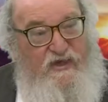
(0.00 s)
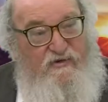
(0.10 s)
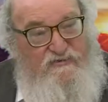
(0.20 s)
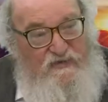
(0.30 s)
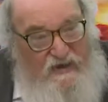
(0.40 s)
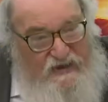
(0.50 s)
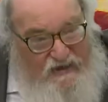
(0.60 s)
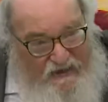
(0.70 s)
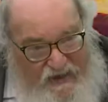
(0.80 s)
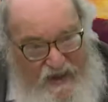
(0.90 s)
there is a
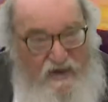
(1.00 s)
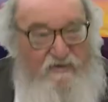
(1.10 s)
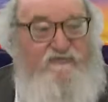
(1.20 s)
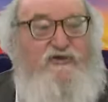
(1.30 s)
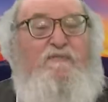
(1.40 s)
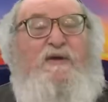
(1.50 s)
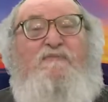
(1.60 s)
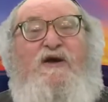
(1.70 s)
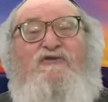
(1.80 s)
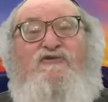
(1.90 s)
chayav to
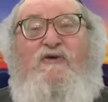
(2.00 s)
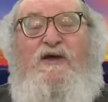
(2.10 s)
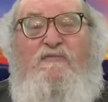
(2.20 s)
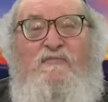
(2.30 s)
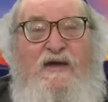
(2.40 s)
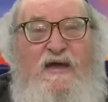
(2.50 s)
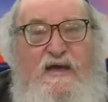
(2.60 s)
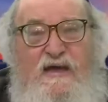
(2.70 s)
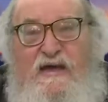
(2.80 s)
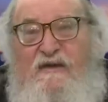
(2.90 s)
be meiser him,
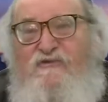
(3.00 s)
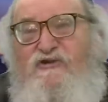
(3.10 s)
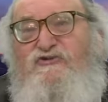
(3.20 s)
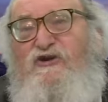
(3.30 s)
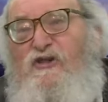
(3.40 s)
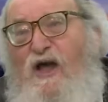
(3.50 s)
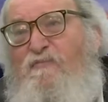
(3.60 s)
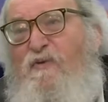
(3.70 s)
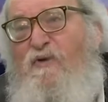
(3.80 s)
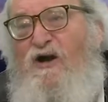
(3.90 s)
even
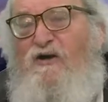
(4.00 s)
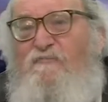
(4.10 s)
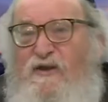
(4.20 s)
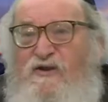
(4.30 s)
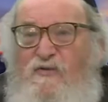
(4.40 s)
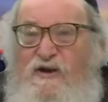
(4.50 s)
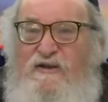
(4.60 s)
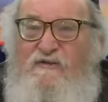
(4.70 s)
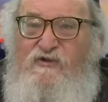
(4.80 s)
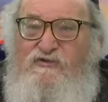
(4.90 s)
shalai b'makam
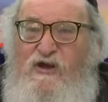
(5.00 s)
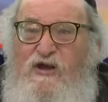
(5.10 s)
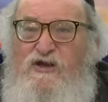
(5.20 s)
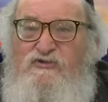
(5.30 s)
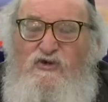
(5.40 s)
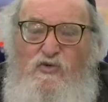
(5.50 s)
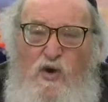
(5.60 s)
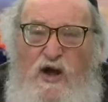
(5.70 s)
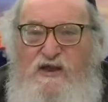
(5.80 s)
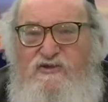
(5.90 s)
pikuach nefesh. So
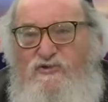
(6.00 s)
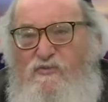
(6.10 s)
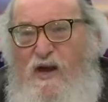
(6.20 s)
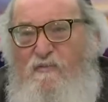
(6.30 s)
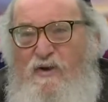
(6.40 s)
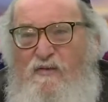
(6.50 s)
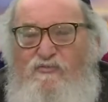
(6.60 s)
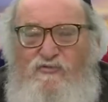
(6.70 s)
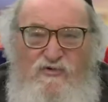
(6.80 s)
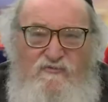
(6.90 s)
what is the
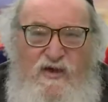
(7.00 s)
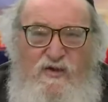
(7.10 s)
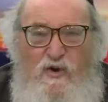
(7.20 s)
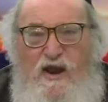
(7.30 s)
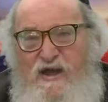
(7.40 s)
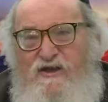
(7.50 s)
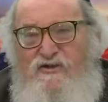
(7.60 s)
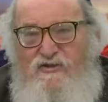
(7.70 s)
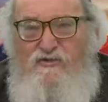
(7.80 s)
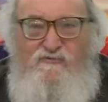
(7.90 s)
Rambam proving what I
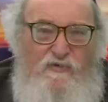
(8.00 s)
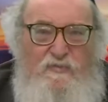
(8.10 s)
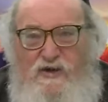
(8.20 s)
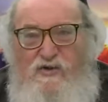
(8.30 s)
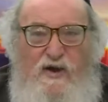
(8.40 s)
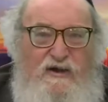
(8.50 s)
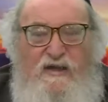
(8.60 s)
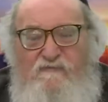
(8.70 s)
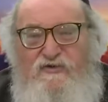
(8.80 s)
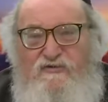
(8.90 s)
can do for
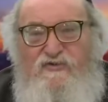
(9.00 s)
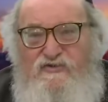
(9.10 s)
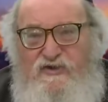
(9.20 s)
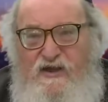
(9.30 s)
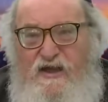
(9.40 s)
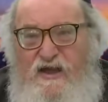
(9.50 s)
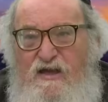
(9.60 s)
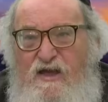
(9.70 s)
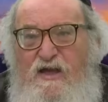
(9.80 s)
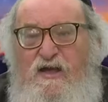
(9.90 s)
pikuach nefesh of the
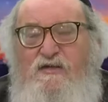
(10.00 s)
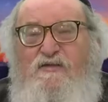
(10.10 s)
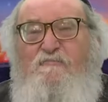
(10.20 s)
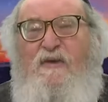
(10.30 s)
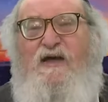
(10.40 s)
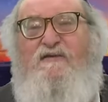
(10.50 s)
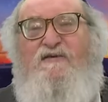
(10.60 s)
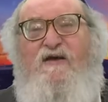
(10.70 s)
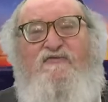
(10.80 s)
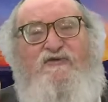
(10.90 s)
city? The
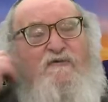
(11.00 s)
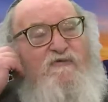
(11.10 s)
Maisa of